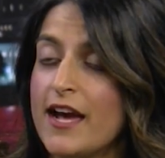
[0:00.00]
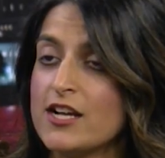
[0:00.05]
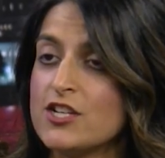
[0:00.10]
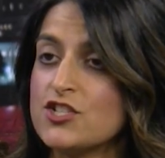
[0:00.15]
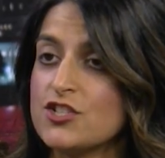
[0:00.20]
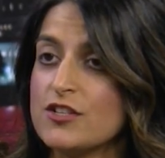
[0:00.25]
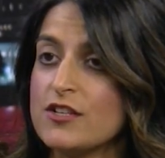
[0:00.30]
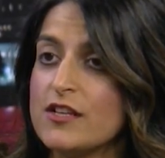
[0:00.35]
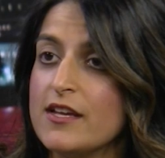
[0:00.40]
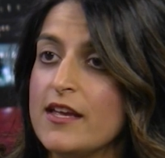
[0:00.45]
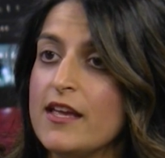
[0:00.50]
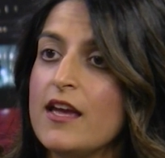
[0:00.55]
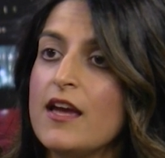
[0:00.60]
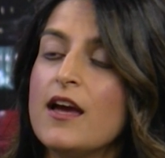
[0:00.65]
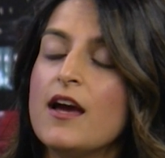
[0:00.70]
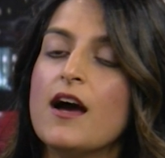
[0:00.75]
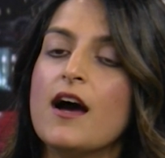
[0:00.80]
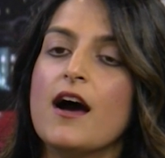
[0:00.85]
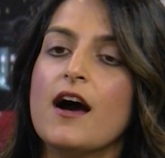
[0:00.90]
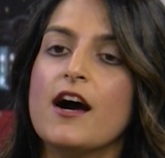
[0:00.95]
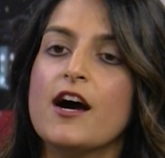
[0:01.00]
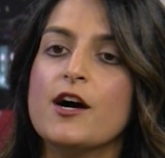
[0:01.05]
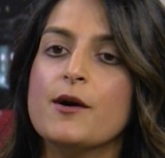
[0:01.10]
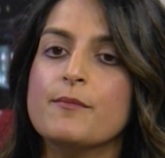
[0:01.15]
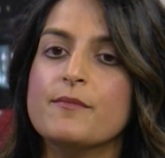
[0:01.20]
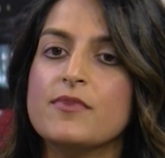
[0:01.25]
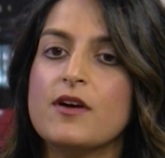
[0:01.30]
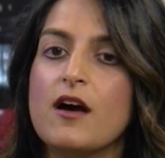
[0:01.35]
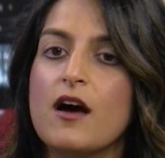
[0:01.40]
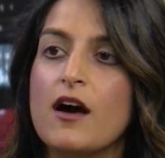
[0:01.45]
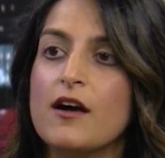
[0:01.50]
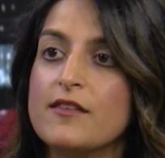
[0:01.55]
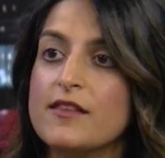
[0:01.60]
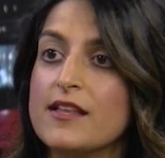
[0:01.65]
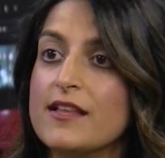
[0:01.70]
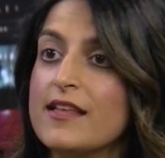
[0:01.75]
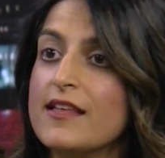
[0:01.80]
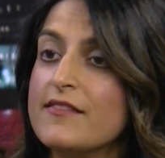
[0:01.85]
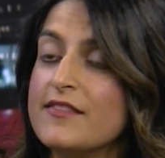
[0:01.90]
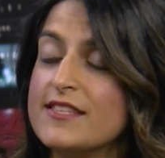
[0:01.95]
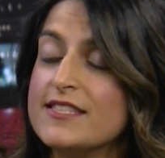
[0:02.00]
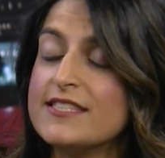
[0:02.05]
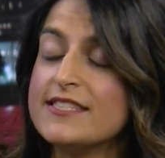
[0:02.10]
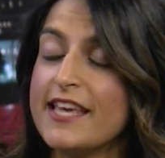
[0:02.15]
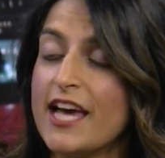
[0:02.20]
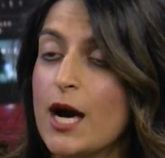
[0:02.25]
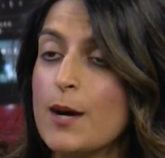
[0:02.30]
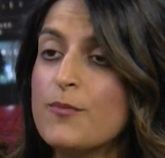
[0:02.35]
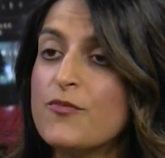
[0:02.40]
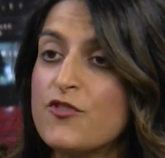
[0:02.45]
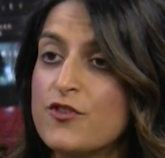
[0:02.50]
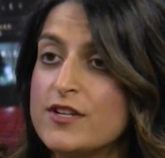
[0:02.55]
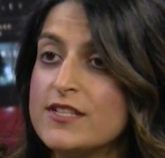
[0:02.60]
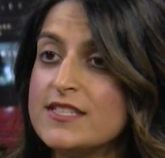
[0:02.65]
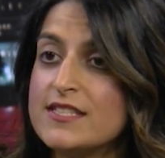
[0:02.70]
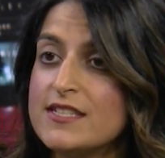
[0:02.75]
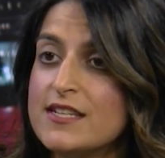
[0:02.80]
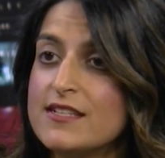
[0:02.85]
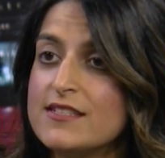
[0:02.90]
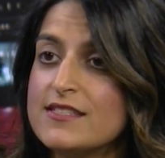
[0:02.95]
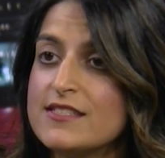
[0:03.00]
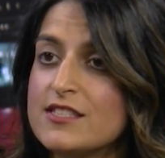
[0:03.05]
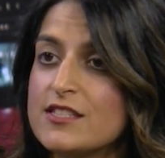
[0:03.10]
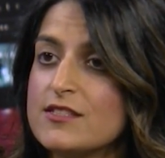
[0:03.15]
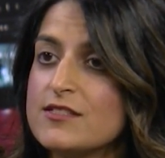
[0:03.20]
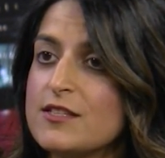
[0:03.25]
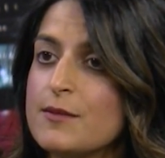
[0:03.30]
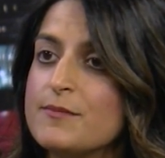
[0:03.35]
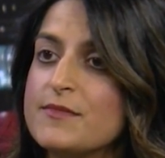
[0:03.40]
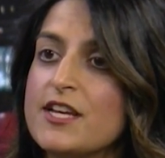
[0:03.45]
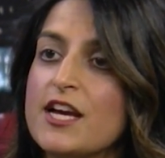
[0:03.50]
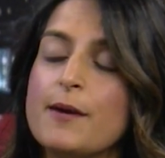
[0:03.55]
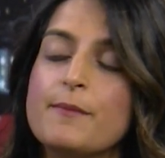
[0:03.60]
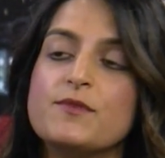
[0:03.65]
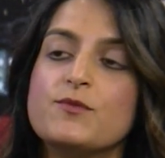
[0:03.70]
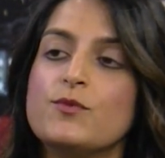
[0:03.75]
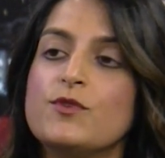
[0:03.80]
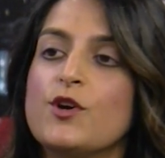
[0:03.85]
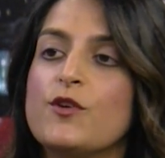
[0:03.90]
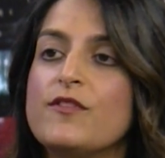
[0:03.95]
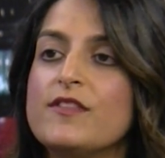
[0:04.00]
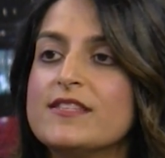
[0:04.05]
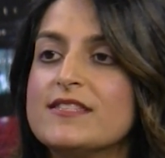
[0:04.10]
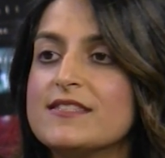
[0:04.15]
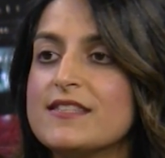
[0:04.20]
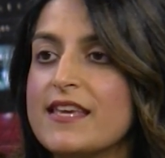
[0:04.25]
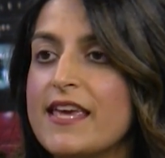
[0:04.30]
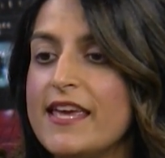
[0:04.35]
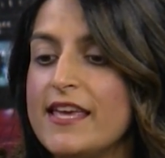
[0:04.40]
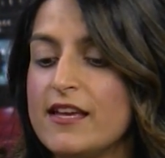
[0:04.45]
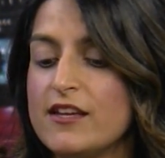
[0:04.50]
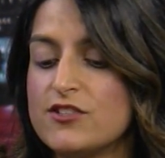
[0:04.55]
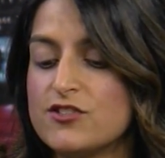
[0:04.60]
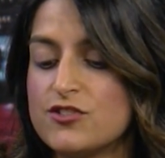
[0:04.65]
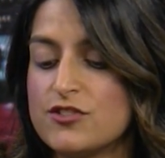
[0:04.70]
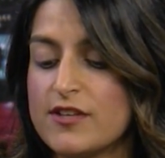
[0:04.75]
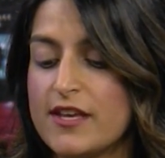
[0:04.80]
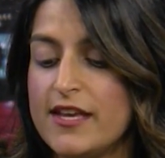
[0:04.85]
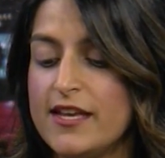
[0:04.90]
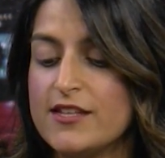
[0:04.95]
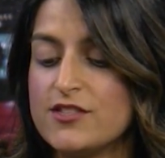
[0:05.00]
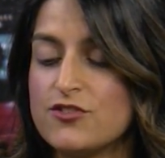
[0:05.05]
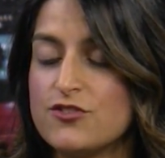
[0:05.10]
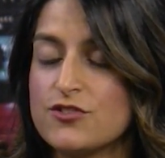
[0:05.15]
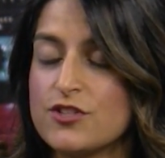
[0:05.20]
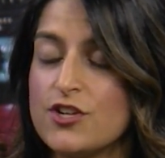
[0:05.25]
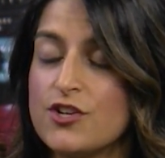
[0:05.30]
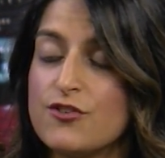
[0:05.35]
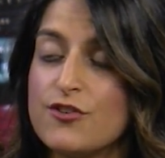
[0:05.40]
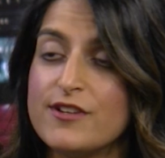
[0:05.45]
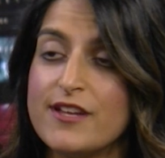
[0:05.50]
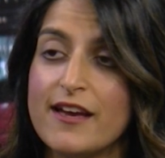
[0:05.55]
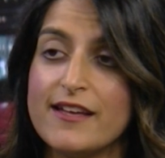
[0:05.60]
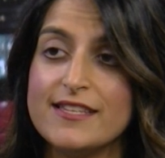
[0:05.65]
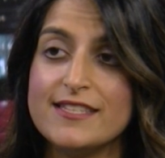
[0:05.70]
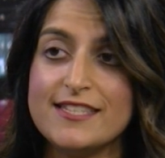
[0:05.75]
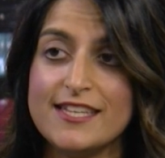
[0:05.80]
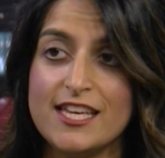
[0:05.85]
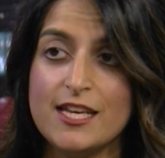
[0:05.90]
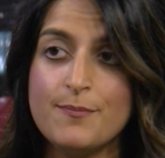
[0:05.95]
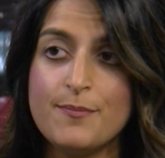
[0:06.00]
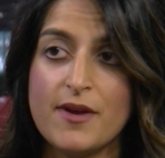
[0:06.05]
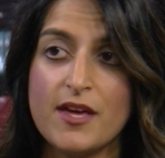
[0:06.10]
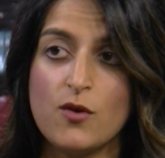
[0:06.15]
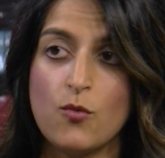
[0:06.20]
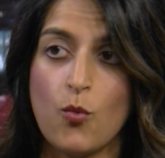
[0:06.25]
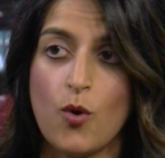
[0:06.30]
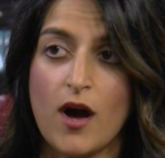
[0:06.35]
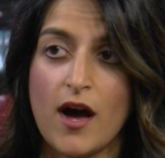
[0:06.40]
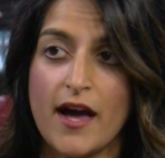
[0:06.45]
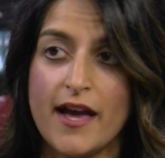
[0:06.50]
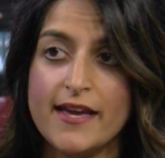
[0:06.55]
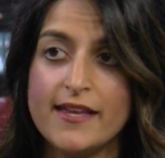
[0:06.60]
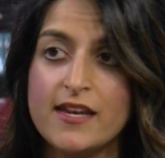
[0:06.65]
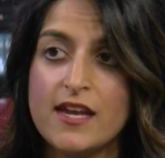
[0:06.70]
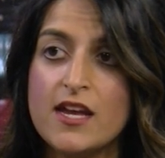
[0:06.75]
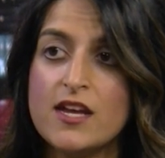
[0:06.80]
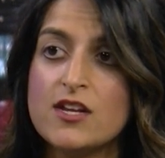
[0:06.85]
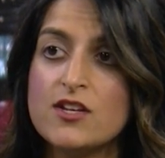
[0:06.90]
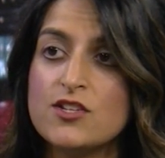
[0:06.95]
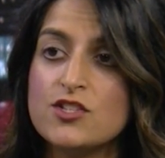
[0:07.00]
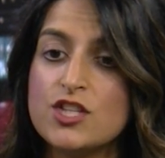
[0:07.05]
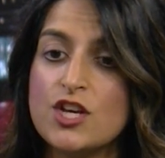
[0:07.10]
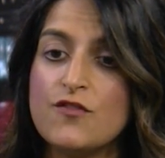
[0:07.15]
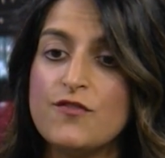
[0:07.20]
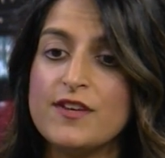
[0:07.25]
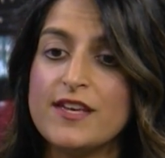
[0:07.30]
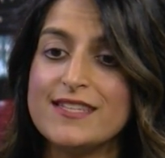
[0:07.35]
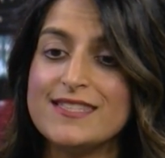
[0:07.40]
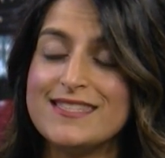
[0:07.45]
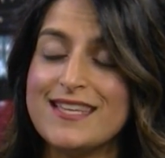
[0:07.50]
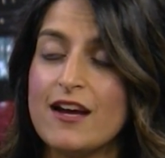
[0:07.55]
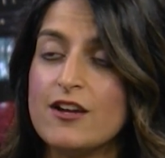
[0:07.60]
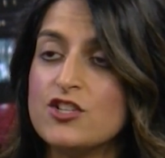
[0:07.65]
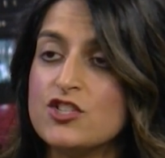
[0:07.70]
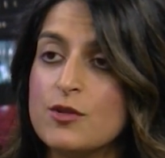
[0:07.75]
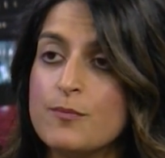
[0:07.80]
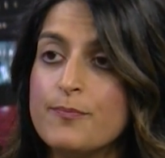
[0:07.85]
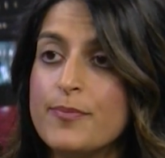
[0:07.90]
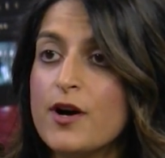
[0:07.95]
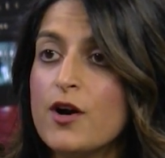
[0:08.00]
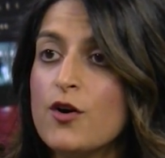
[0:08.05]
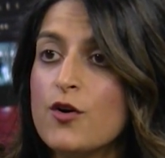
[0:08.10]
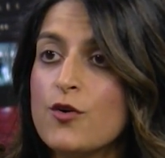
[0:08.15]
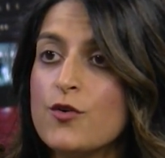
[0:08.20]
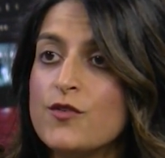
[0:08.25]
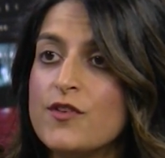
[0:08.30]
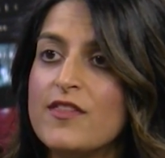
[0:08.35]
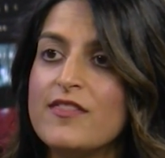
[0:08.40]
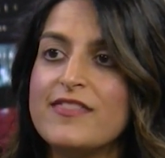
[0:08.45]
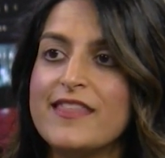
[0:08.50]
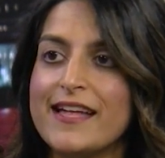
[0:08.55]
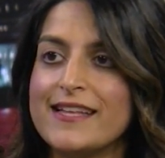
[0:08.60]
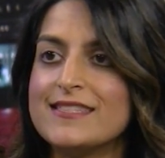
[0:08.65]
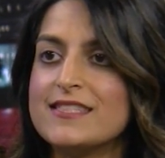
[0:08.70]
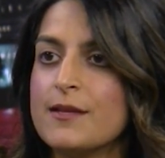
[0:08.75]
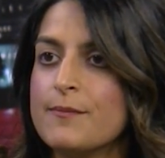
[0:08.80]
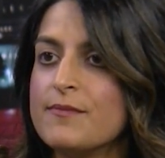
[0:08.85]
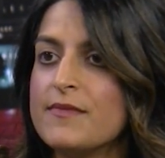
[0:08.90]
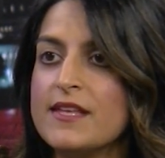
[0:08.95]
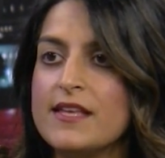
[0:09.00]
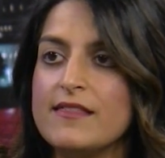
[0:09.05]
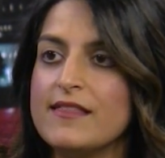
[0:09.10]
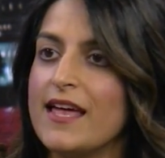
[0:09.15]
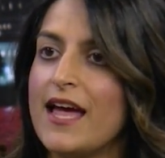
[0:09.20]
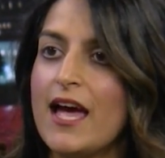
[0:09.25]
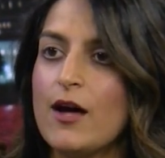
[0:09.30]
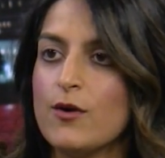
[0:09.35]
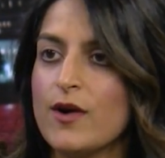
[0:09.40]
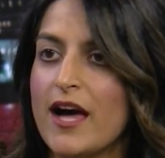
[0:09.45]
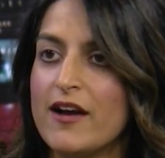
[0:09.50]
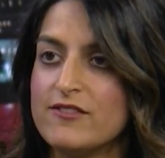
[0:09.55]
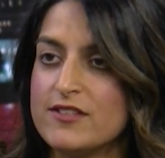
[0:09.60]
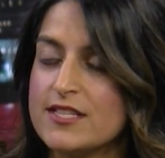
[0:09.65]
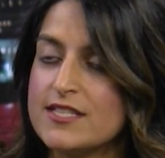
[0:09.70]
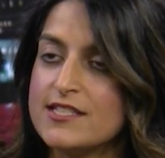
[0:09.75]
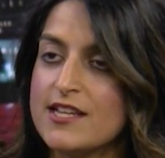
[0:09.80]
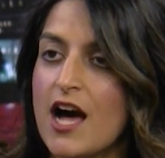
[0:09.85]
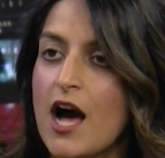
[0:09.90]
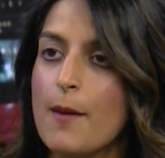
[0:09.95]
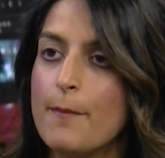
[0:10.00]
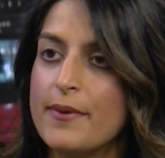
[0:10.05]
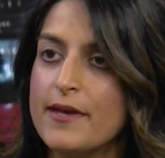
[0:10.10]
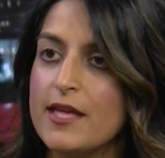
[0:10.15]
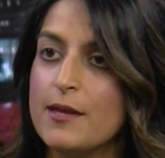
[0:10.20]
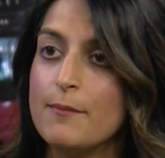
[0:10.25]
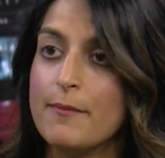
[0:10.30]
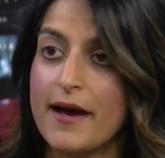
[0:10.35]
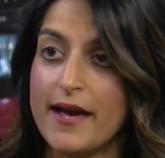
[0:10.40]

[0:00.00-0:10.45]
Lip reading: actually. On the scalp, for instance, sometimes we know these cancers can grow down deep and wide. So if it gets down to the bone, that's something that I will have to stop in